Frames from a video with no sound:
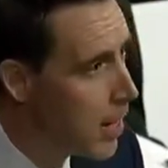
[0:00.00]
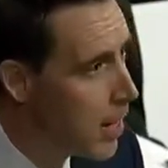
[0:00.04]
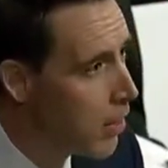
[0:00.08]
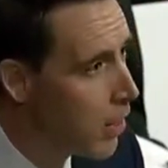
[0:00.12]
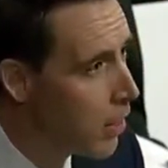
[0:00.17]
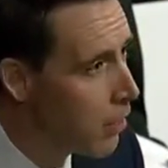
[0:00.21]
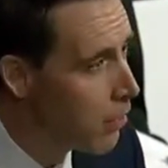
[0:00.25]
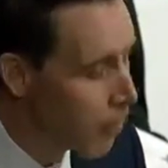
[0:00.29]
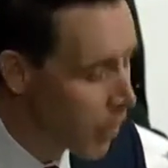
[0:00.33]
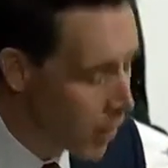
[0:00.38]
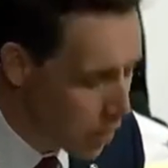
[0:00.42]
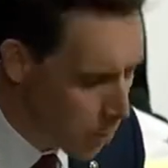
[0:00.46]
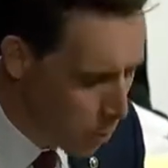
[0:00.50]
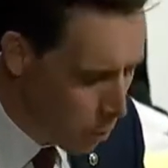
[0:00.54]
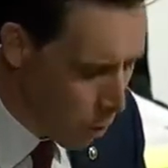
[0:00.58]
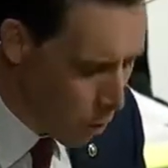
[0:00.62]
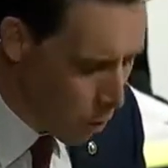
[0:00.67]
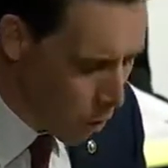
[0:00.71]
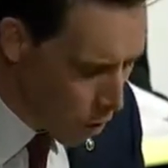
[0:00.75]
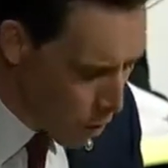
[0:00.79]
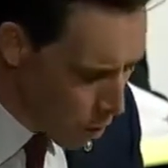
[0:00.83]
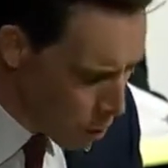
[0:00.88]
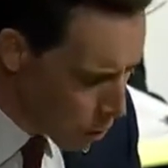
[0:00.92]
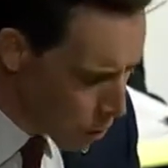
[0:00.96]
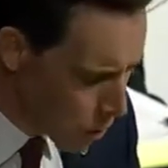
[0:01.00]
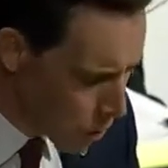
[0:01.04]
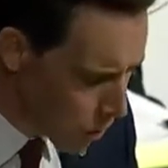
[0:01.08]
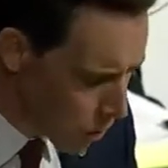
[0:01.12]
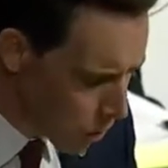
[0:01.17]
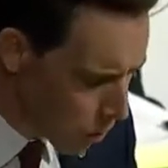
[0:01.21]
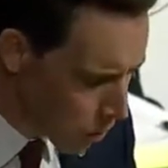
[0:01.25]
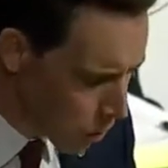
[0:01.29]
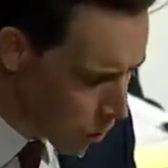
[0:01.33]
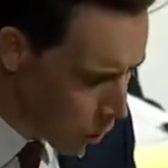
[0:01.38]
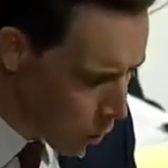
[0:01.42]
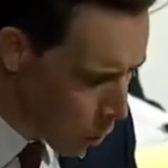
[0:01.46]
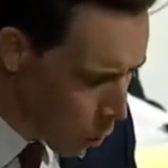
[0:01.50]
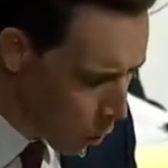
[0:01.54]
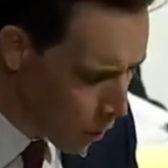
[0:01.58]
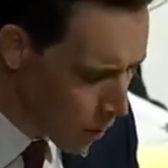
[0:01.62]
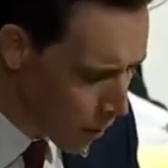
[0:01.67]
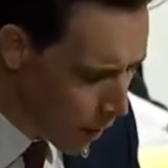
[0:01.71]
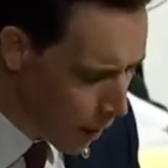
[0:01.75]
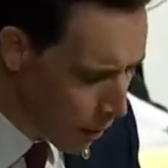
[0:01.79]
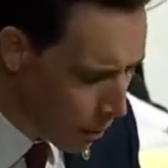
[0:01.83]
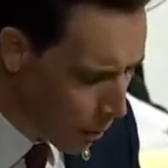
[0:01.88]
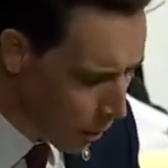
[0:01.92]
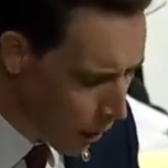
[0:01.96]
that Facebook uses to
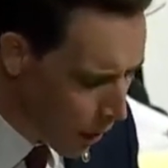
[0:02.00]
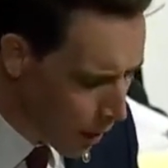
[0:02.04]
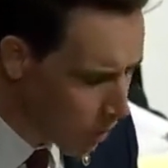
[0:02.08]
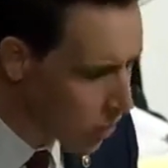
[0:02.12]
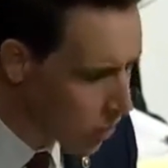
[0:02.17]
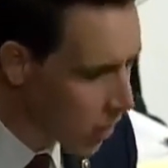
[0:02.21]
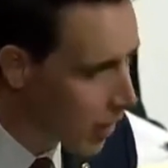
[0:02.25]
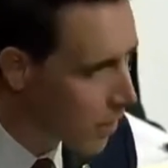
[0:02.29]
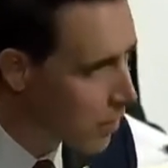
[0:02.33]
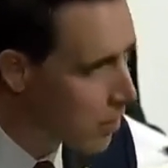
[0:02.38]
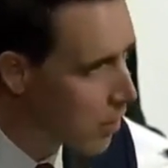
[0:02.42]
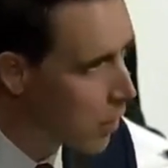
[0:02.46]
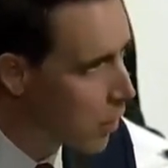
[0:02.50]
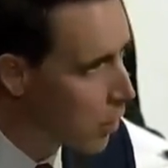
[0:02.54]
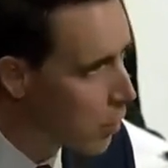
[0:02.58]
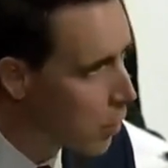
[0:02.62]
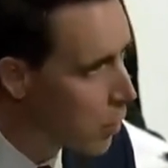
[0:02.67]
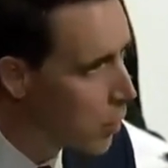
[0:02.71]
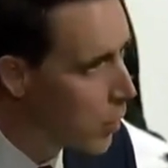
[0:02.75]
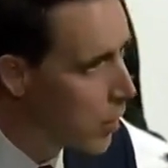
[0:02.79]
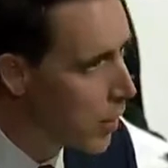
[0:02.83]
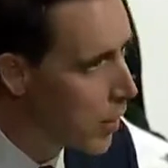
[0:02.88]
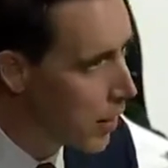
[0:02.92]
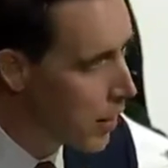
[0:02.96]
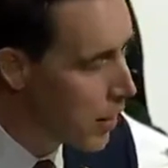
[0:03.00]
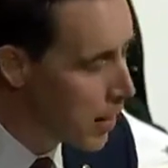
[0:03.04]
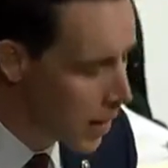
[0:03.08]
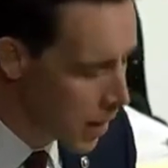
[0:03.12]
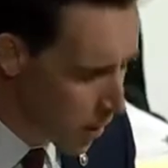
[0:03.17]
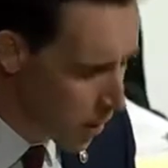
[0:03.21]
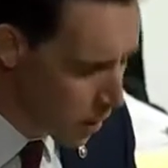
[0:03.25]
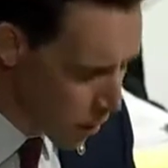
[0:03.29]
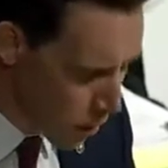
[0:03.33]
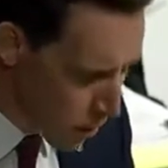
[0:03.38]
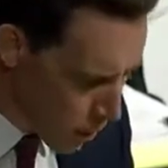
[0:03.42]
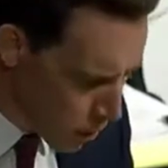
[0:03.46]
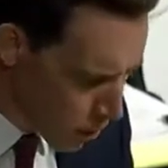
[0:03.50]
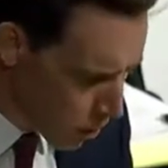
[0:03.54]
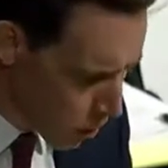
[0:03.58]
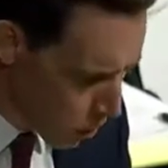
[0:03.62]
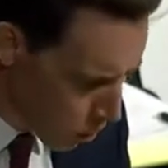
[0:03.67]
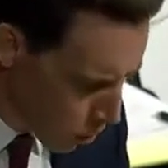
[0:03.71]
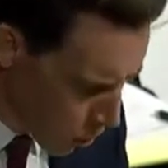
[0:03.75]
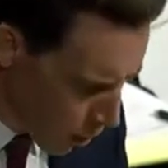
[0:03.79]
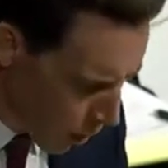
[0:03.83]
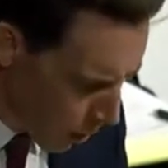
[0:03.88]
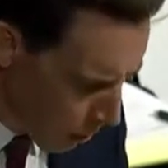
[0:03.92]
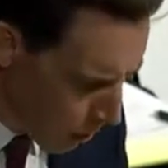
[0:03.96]
coordinate projects including
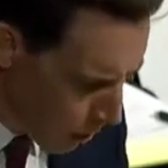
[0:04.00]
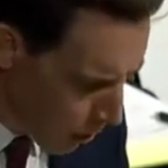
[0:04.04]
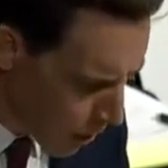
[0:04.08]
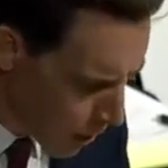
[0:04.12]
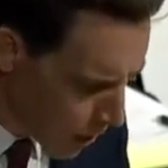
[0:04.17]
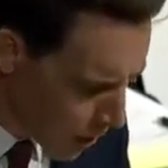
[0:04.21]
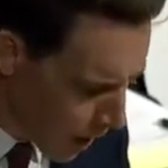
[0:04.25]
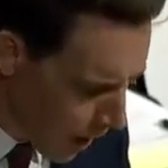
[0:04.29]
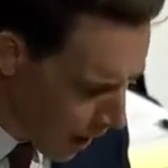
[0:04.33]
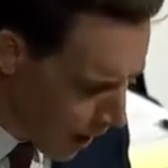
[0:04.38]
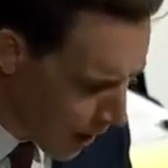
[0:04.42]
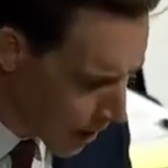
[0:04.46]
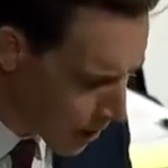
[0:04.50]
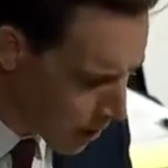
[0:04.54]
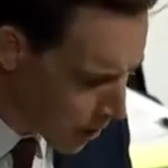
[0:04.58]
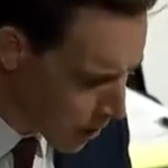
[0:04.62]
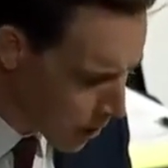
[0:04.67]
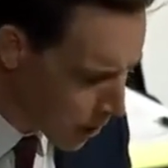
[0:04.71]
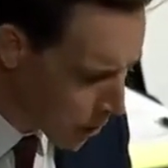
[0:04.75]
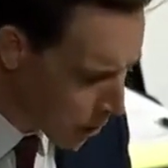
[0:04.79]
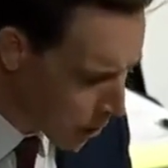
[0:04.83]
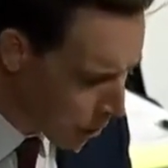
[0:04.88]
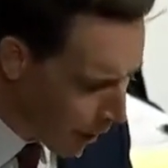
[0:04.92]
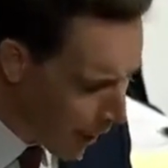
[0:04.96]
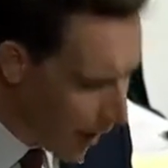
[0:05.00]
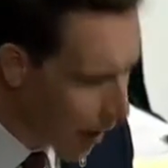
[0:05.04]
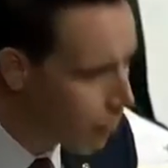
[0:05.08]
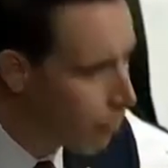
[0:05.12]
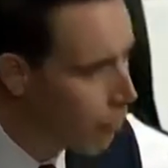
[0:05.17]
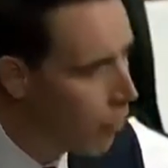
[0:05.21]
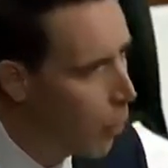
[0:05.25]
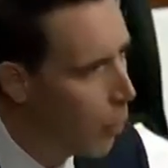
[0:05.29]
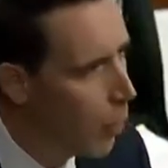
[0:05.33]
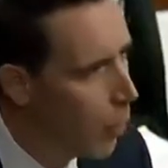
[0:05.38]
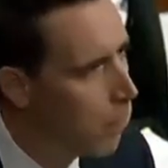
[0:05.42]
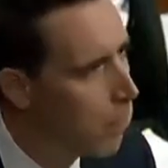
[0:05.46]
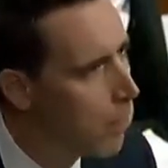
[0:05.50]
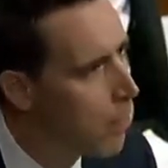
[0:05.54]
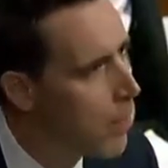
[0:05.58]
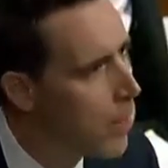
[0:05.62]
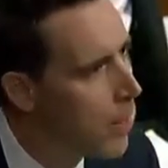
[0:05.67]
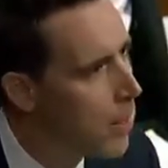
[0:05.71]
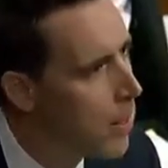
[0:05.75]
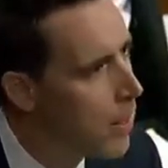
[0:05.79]
censorship. The Tasks platform